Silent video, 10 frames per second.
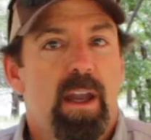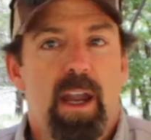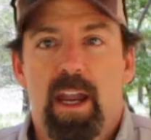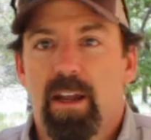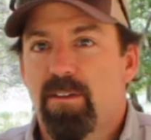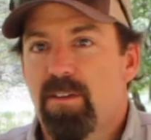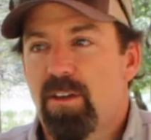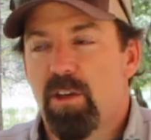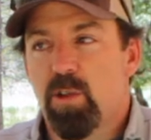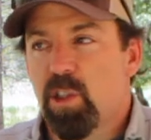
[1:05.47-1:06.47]
And
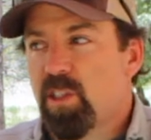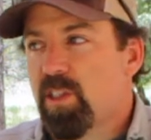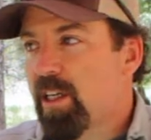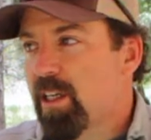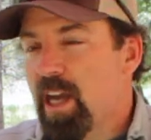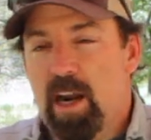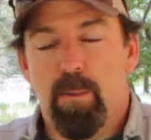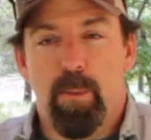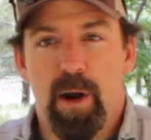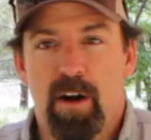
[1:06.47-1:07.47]
you just got to
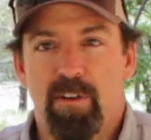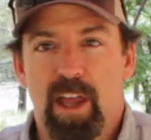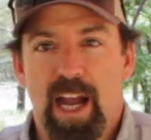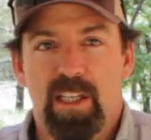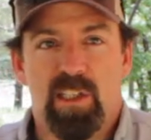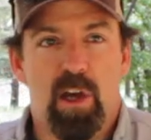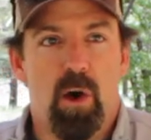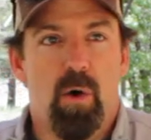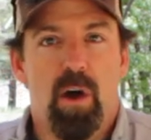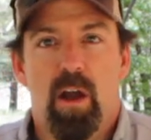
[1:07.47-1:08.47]
prepare for that.
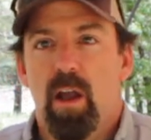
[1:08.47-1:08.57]
So